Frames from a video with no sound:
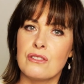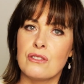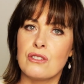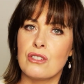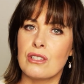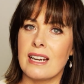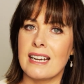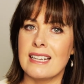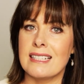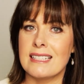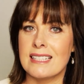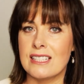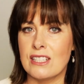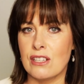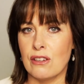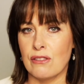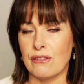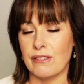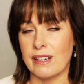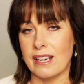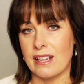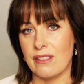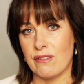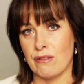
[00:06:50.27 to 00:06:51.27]

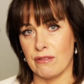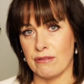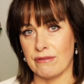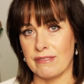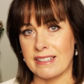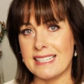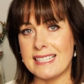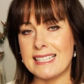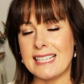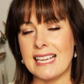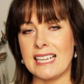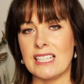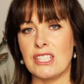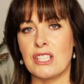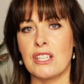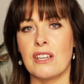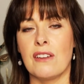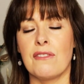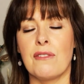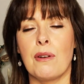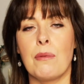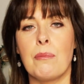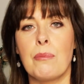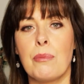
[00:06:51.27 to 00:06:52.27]
transurethral
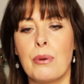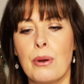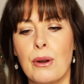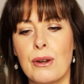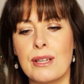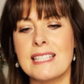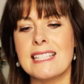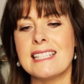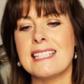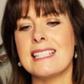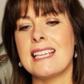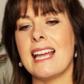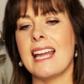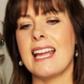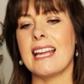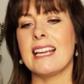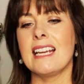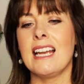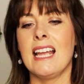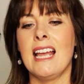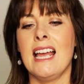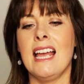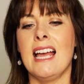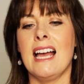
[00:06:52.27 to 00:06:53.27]
resection of a
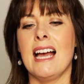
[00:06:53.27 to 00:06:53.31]
prostate.